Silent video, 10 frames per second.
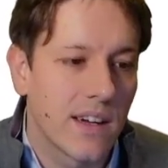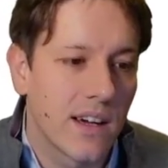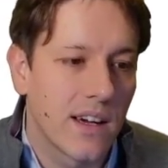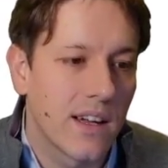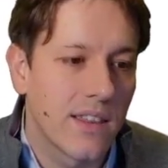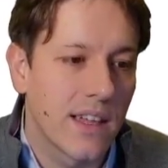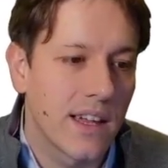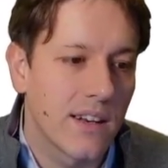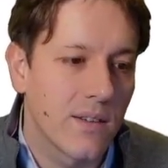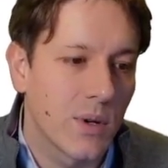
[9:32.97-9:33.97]

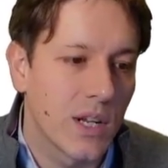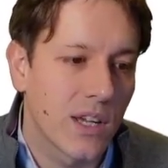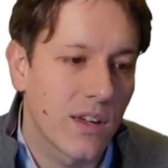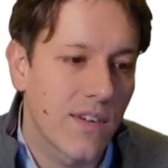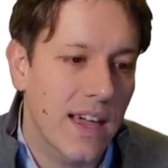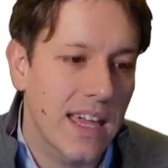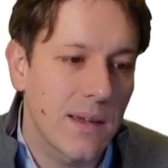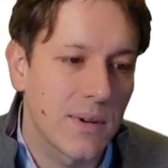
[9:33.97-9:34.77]
then we're looking for A